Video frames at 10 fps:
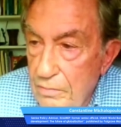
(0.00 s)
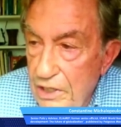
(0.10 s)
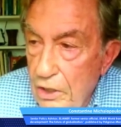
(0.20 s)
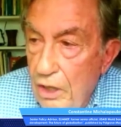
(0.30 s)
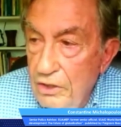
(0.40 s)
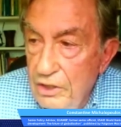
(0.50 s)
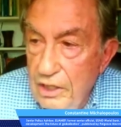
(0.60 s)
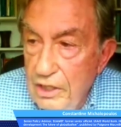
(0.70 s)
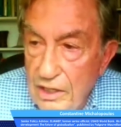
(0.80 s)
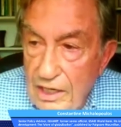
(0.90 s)
beyond
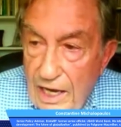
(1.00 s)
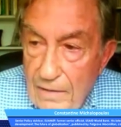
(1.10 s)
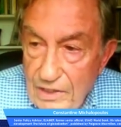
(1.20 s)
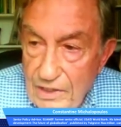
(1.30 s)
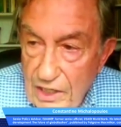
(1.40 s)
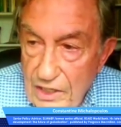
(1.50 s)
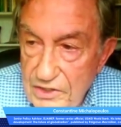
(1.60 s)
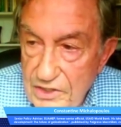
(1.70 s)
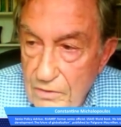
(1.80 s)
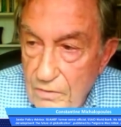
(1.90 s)
climate
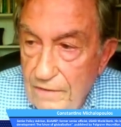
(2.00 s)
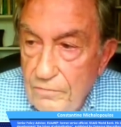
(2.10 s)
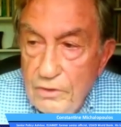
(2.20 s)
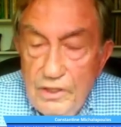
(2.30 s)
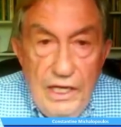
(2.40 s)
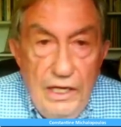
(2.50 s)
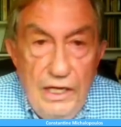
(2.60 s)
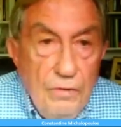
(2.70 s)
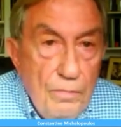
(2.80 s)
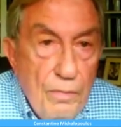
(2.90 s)
change. And we have to deal
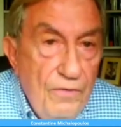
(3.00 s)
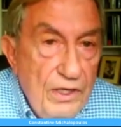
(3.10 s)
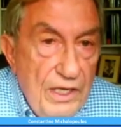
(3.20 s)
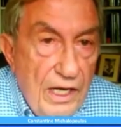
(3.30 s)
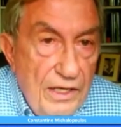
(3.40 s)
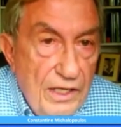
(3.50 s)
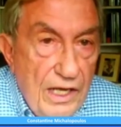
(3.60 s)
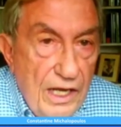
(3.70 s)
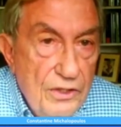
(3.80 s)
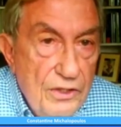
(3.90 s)
with poverty
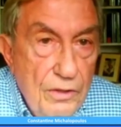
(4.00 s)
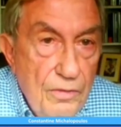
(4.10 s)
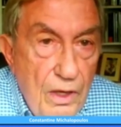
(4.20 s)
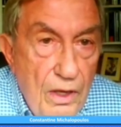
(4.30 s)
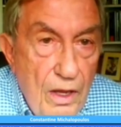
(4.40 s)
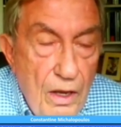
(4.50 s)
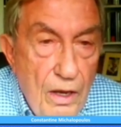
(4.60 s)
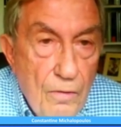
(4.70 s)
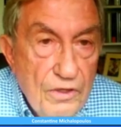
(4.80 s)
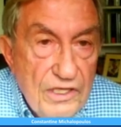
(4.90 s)
eradication,
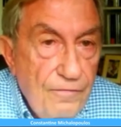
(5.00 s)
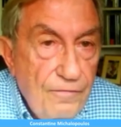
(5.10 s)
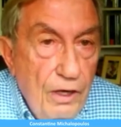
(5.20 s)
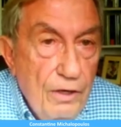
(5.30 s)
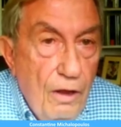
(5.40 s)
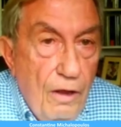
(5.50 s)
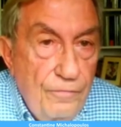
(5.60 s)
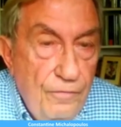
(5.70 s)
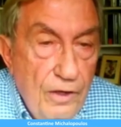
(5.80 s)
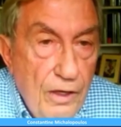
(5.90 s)
which has fallen
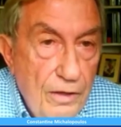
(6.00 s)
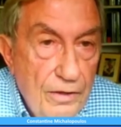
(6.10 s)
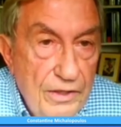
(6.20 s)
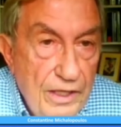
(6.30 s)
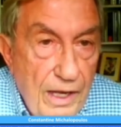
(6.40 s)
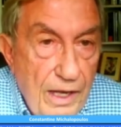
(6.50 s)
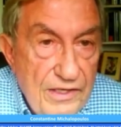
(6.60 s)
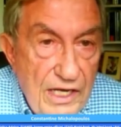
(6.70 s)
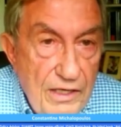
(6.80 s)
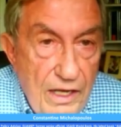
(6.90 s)
off the
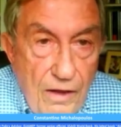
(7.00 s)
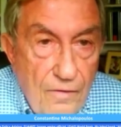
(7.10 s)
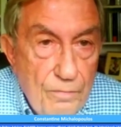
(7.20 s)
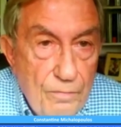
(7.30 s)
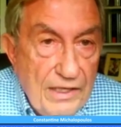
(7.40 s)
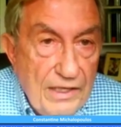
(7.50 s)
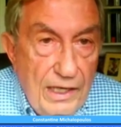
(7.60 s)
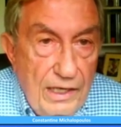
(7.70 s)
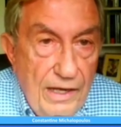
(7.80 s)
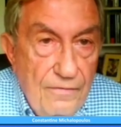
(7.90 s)
agenda of
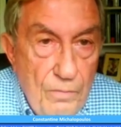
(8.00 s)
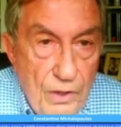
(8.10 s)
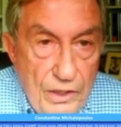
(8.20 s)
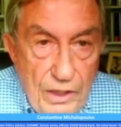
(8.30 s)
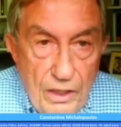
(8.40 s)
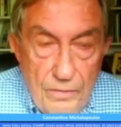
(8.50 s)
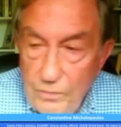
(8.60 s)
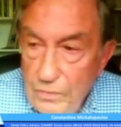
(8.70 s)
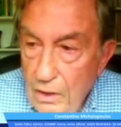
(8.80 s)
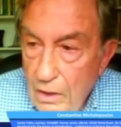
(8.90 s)
practically everybody.
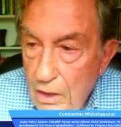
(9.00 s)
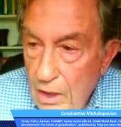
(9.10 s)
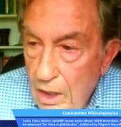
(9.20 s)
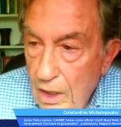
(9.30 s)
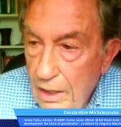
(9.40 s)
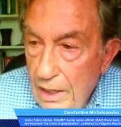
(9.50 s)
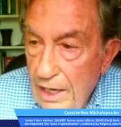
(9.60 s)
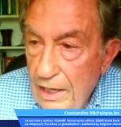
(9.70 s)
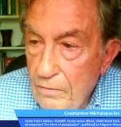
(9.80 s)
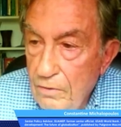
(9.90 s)

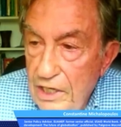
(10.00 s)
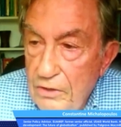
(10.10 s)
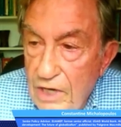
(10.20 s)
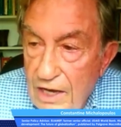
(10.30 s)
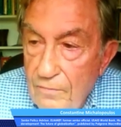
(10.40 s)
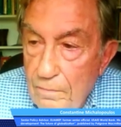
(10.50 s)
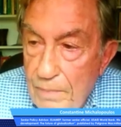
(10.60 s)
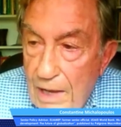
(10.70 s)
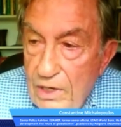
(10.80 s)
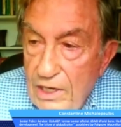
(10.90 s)
And we need to have
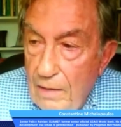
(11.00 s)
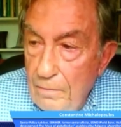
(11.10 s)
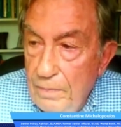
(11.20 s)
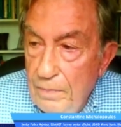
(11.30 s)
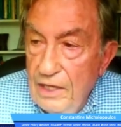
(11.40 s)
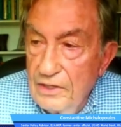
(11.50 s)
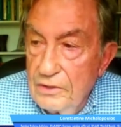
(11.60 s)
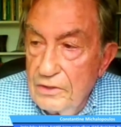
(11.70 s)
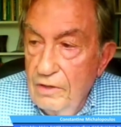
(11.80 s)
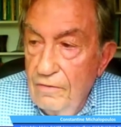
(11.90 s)
public campaigns
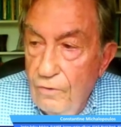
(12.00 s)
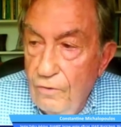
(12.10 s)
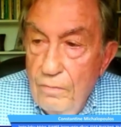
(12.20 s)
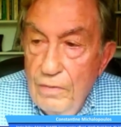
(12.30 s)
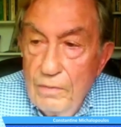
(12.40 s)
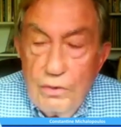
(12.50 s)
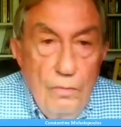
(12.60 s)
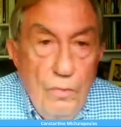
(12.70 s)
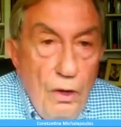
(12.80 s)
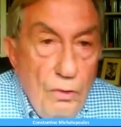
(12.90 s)
to inform and
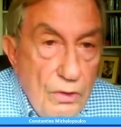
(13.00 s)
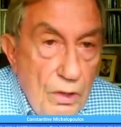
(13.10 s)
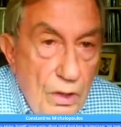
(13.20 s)
promote